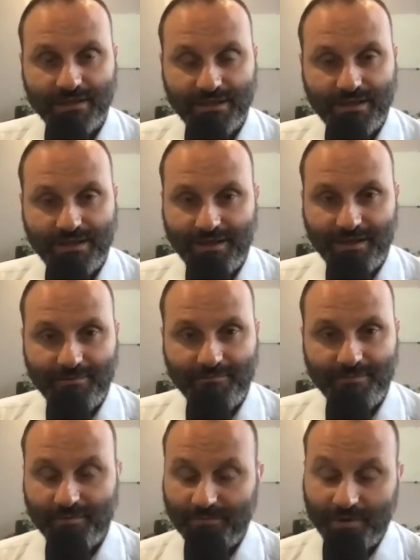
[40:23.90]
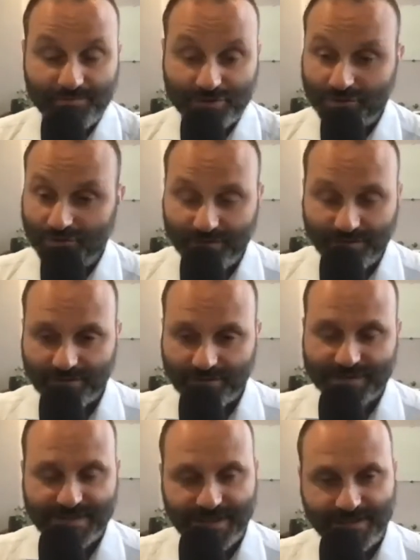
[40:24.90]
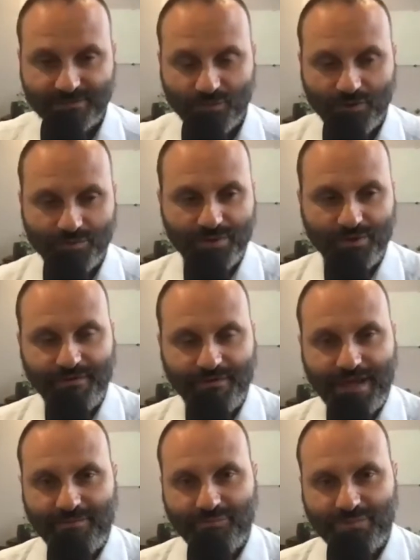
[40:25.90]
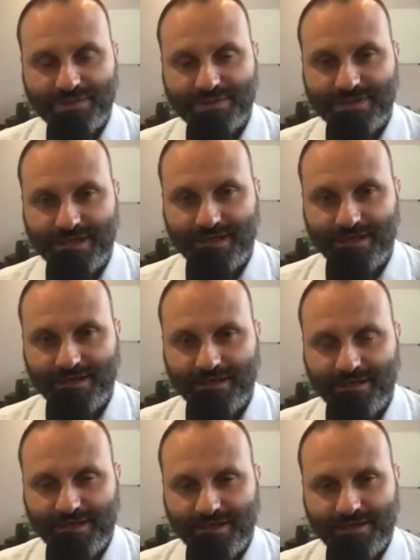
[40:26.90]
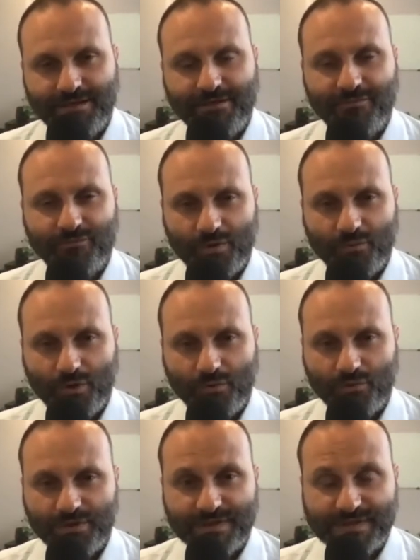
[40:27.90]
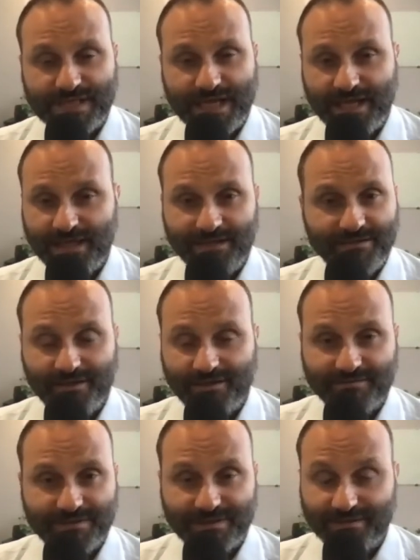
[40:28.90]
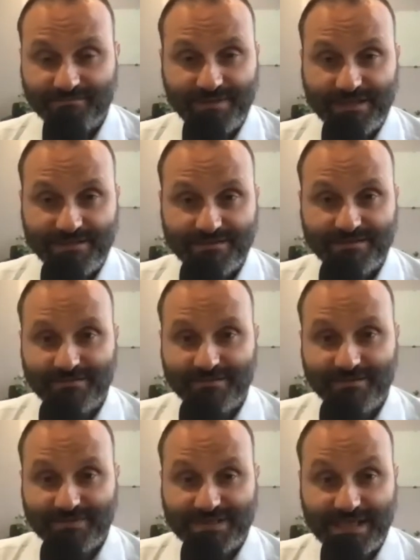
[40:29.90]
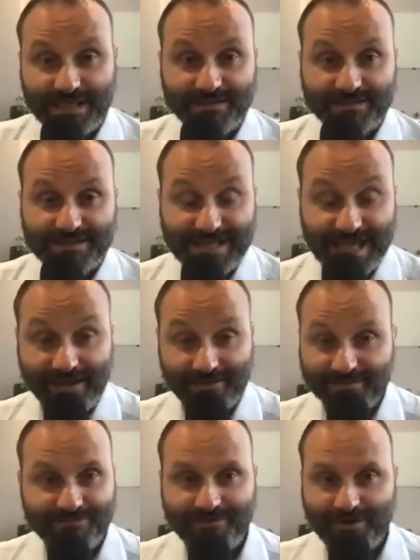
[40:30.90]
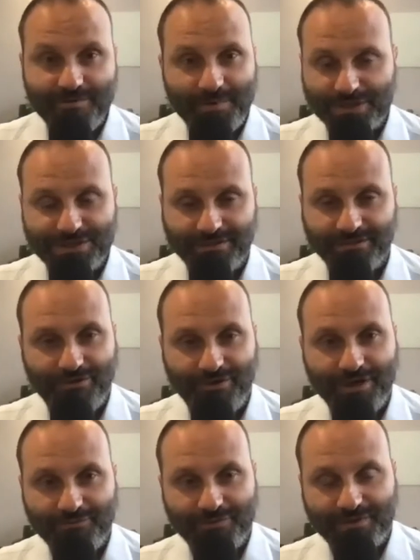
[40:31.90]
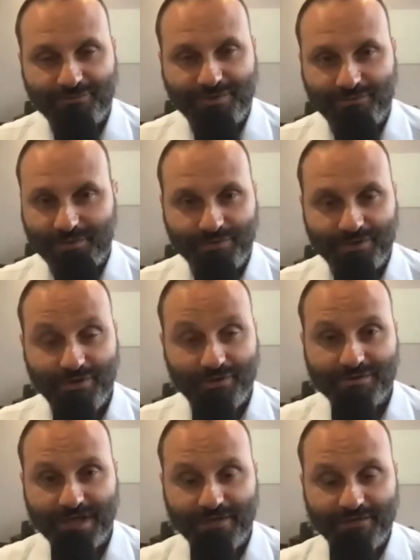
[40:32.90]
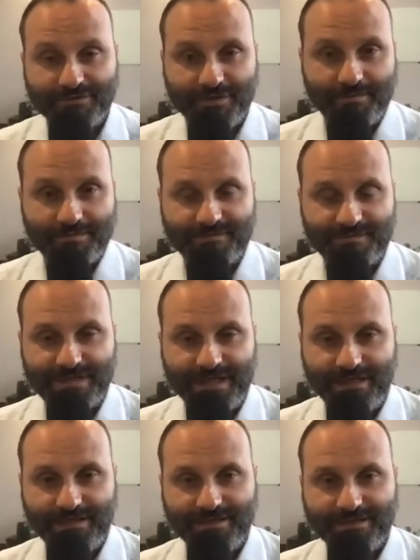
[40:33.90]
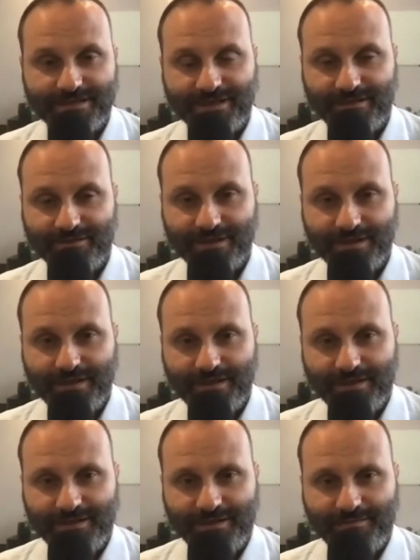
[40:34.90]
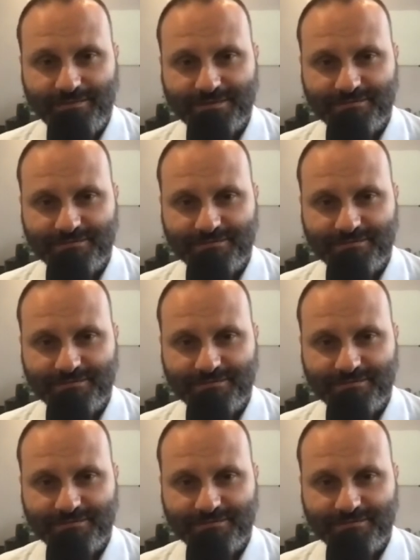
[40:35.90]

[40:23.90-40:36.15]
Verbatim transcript: um, I'm, I'm sure it extends well beyond that. But uh, you know what, yeah. what, what you're saying, you know, it, it sounds very much in line with, with, with those other types of studies. So uh, it's,